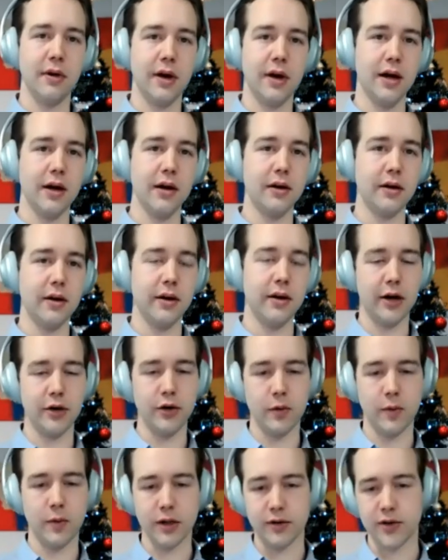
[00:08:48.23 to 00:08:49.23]
and now
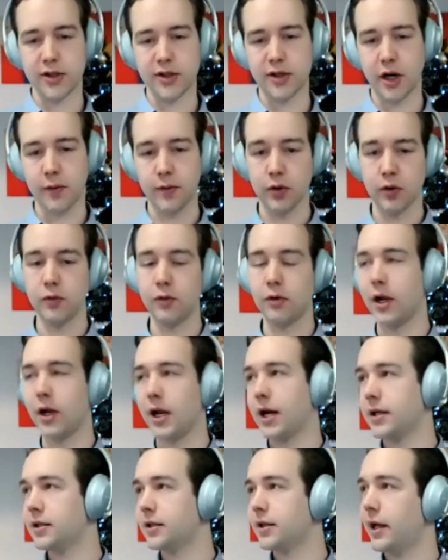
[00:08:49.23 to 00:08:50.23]
you want to start with Google
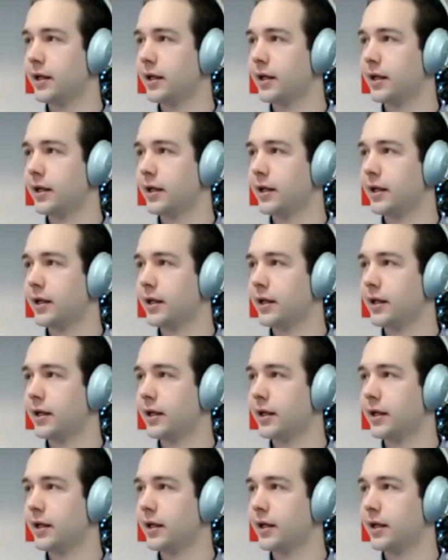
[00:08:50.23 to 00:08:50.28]
ads.